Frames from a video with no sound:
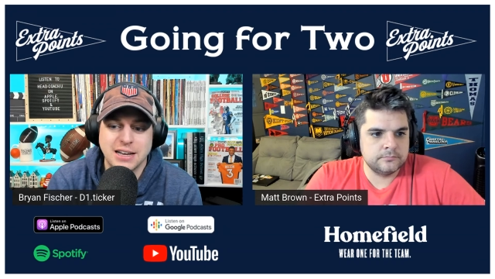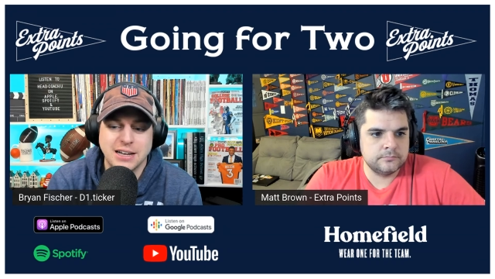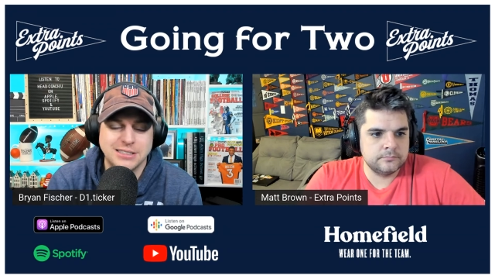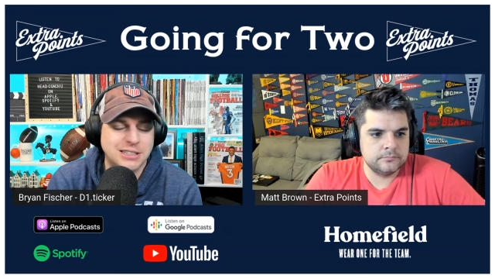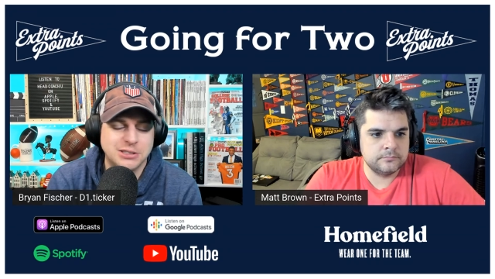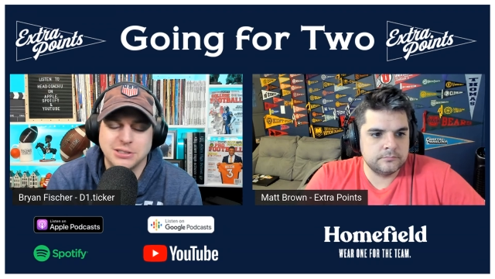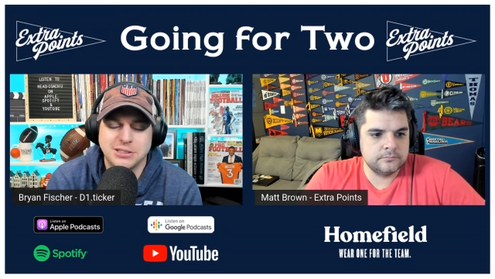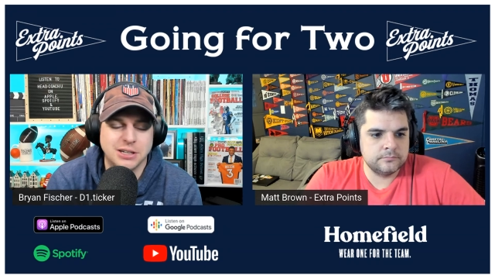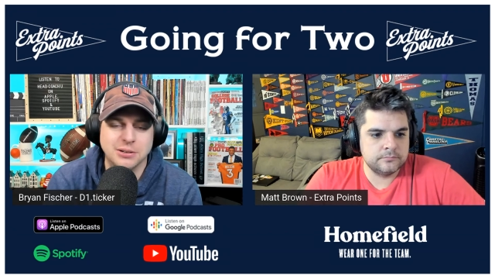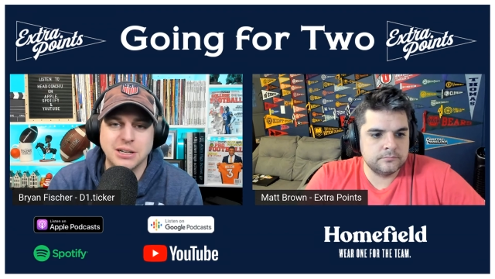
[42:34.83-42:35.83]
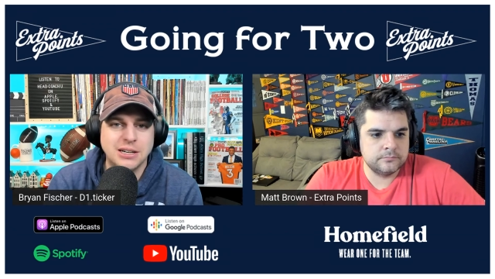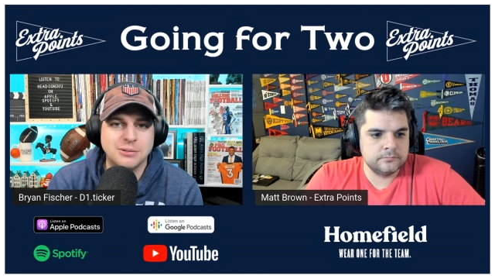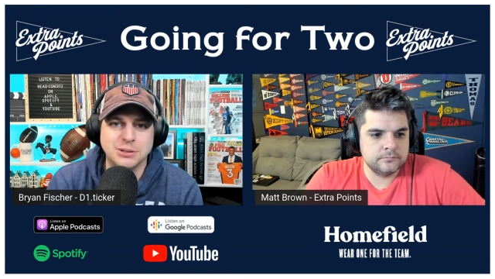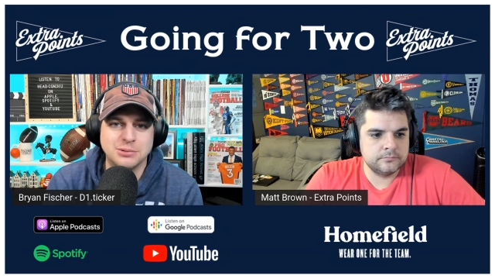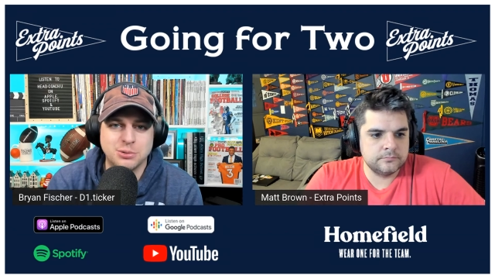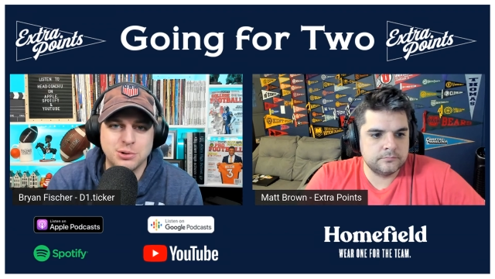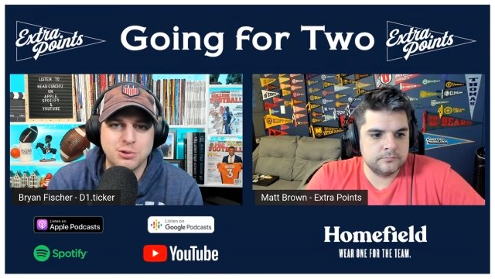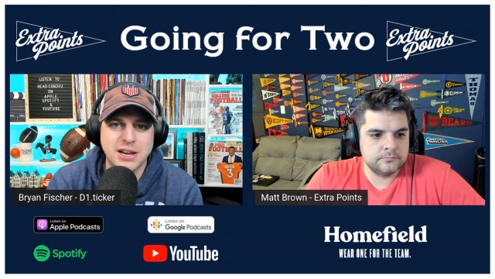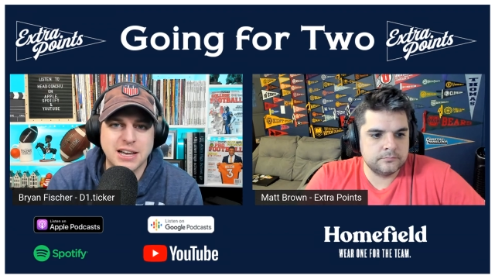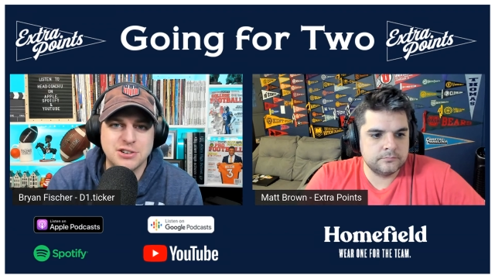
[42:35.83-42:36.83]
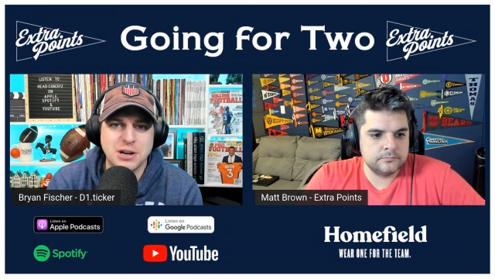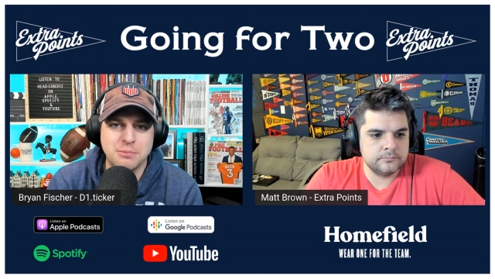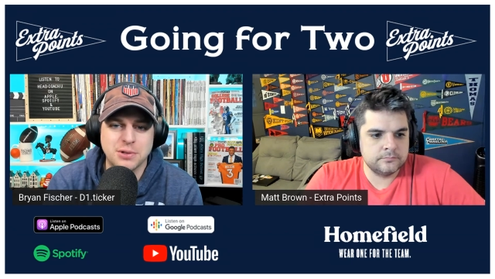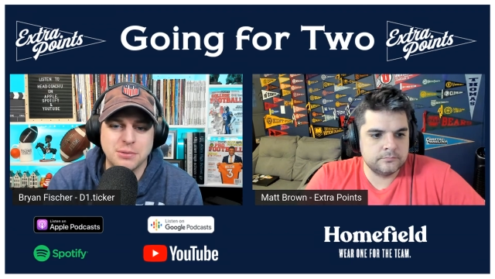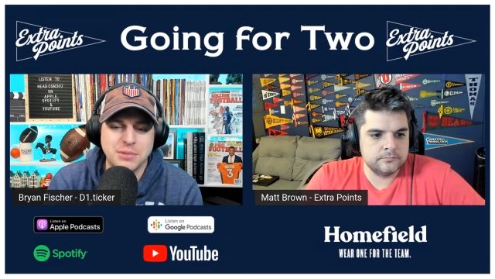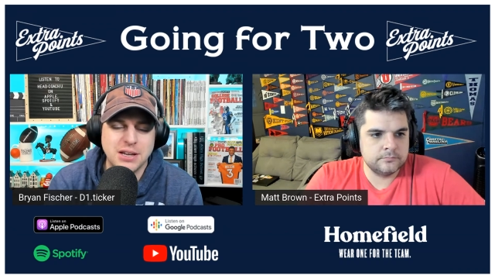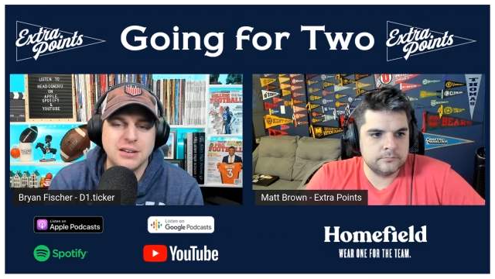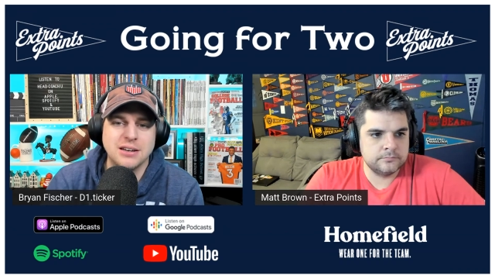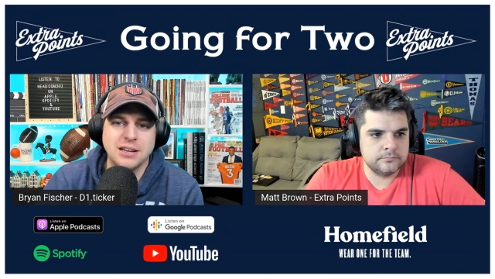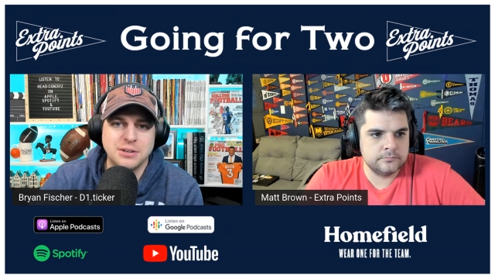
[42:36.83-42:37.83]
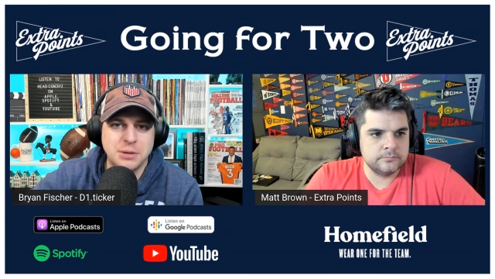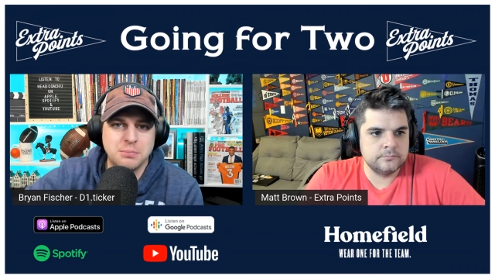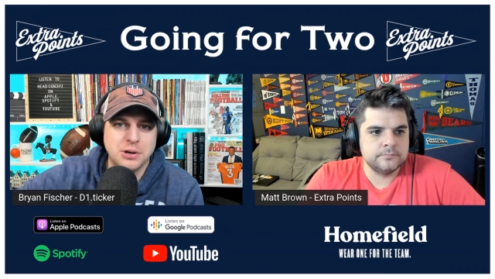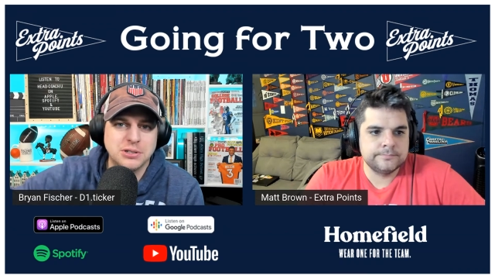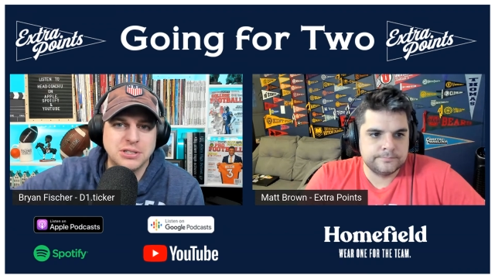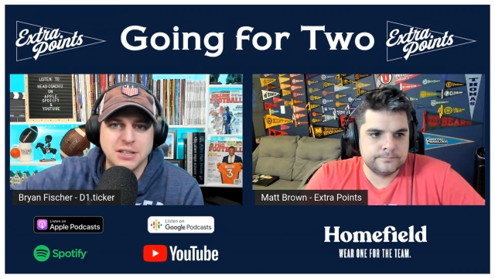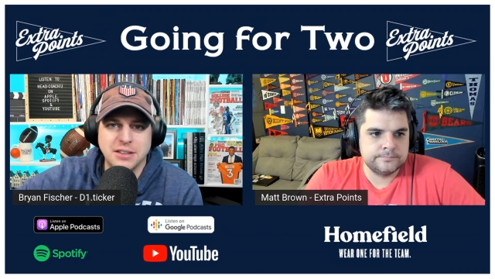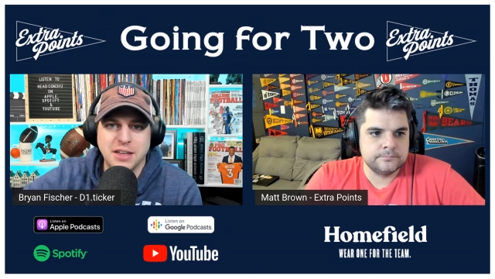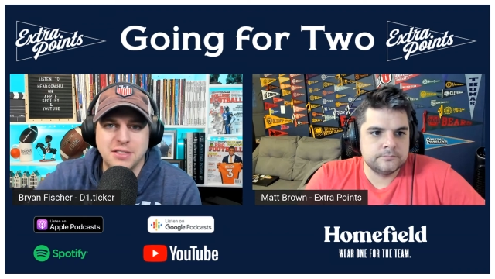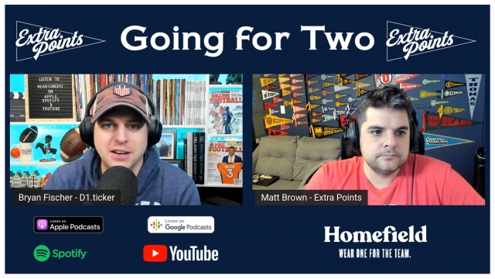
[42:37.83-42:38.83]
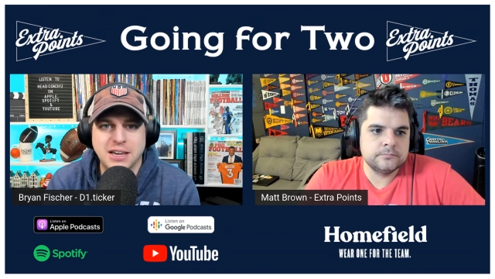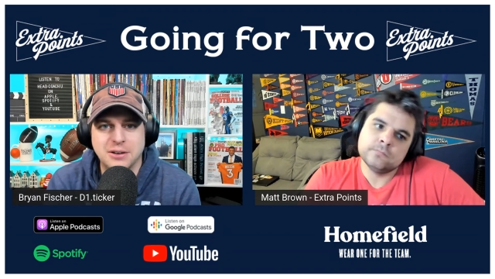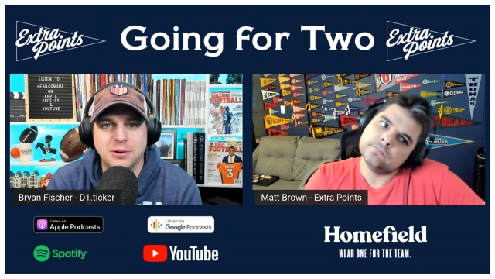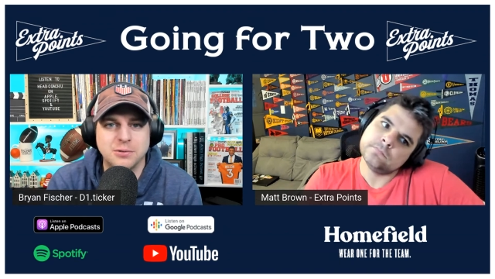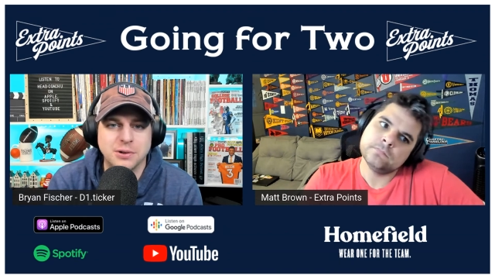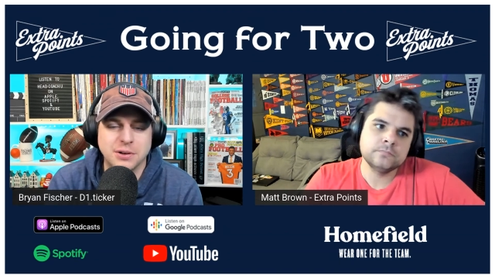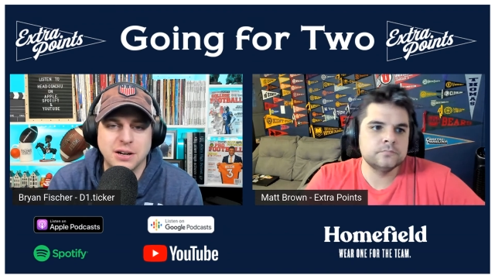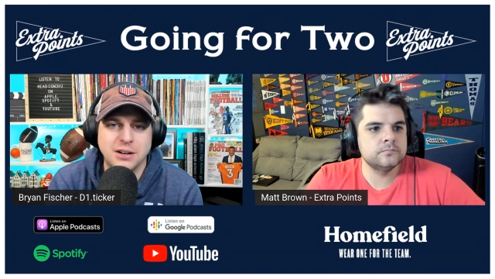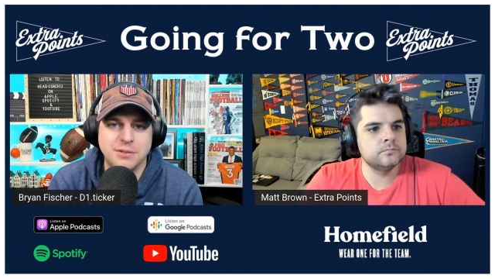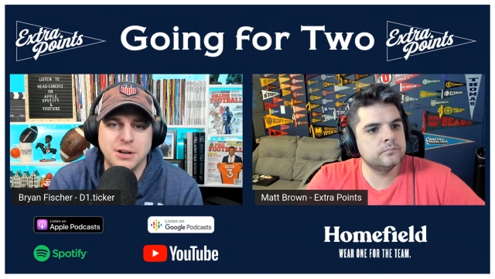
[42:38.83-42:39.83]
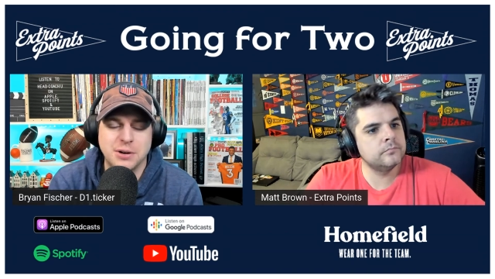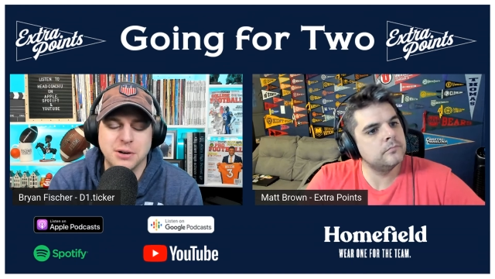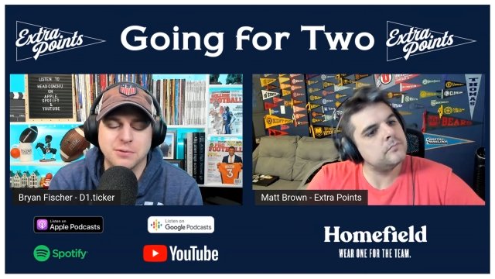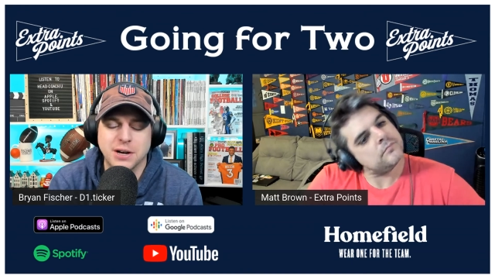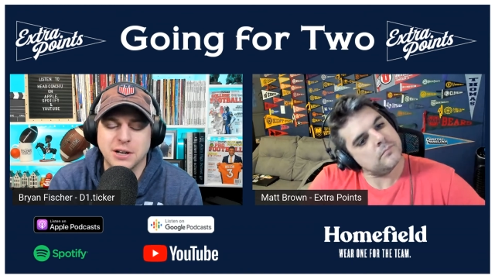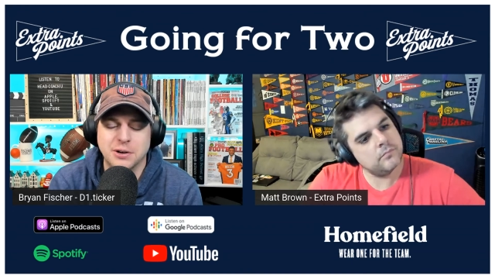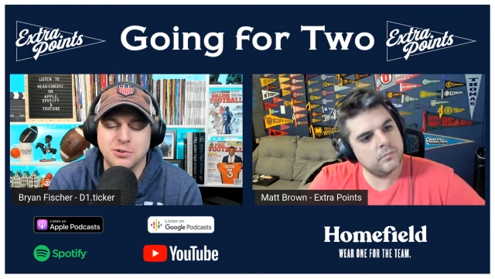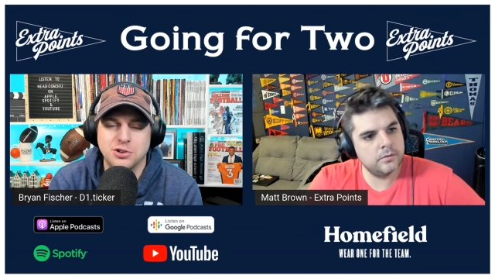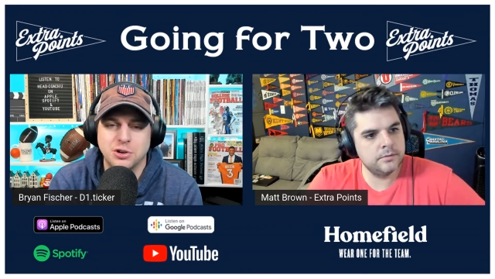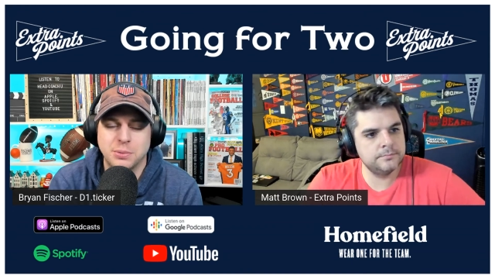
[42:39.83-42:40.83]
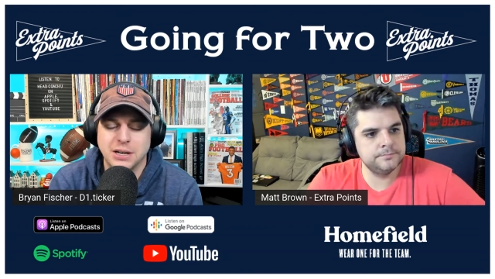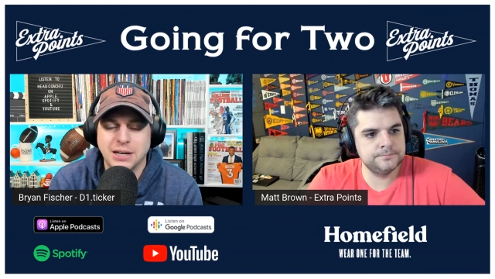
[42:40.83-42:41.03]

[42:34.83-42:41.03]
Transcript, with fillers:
Speaker 1: I, I just you know was was great catching up with him then and in person and, and then again over uh, video here for HeadCoachU but